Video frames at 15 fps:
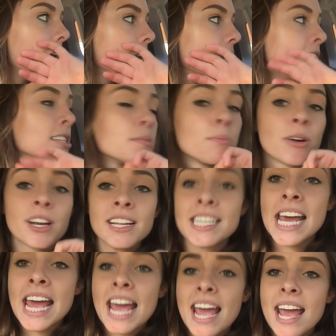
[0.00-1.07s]
and it's a pretty
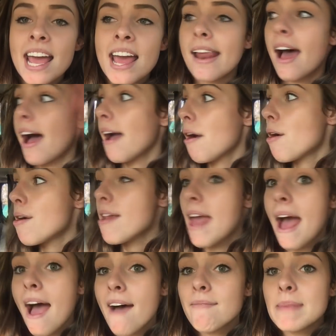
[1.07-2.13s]
day and I already
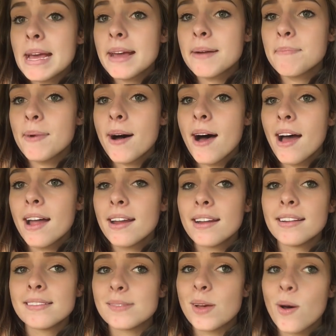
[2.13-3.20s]
have makeup on,
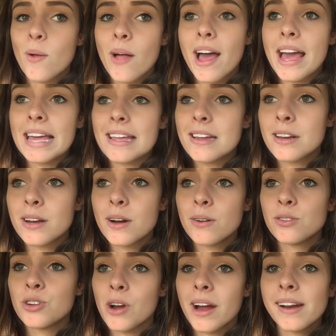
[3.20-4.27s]
so like, you know,
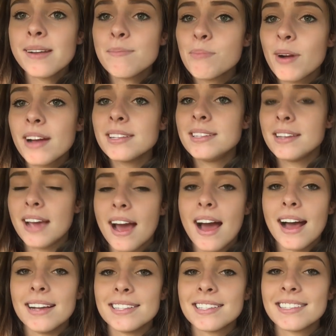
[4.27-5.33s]
trying to impress you
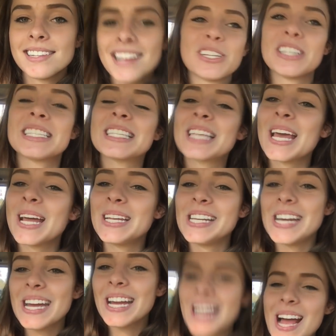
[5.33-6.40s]
guys. Just
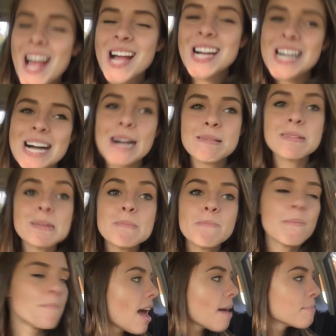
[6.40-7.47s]
kidding.
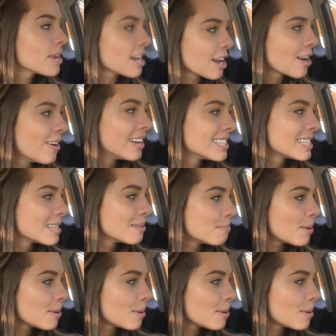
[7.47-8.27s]
I'm gonna go into the